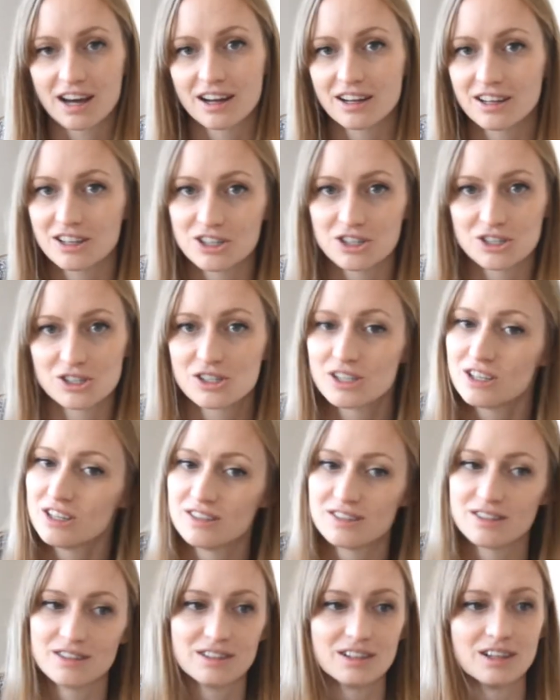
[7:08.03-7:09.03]
I can just
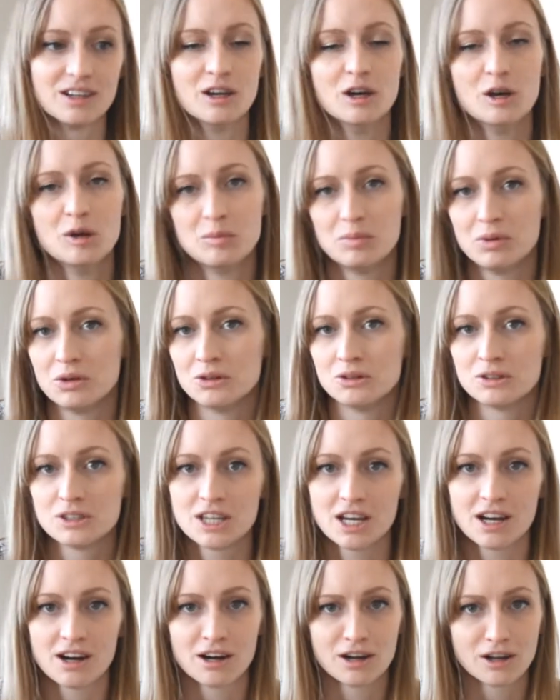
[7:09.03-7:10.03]
easily pull,
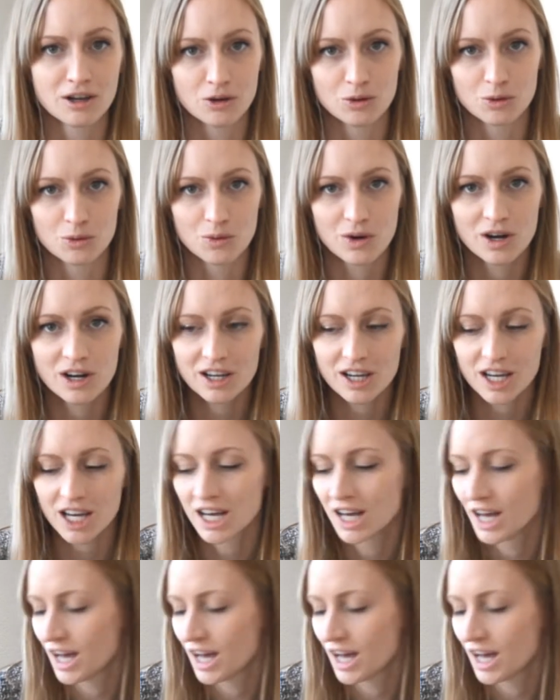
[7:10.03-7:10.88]
tear, and go to work.